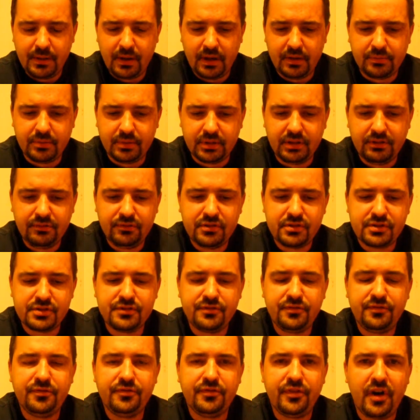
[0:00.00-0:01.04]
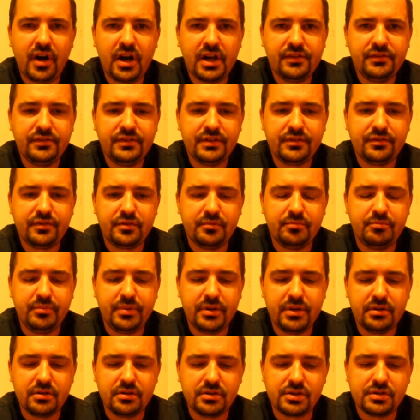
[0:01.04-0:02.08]
believe there's 5 different
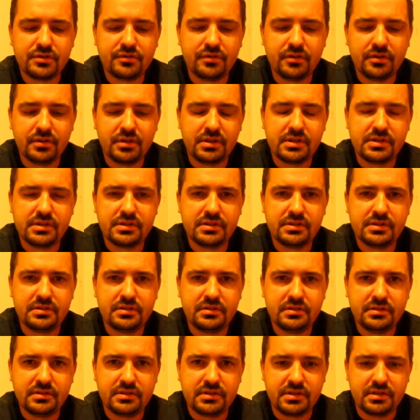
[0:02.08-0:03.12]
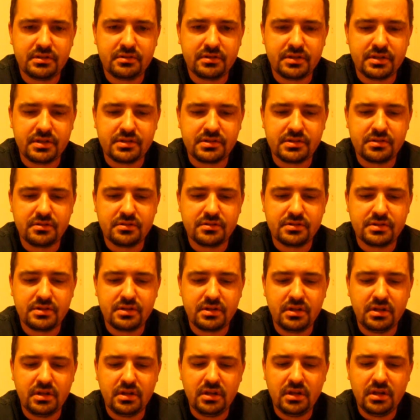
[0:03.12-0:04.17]
beers for this series. There's
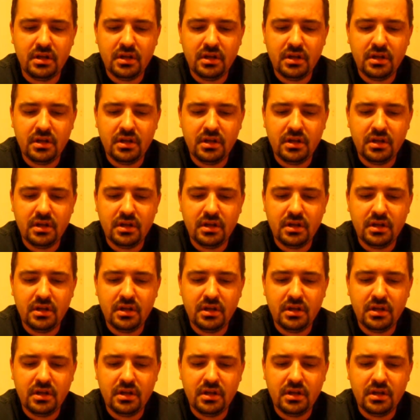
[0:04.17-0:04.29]
the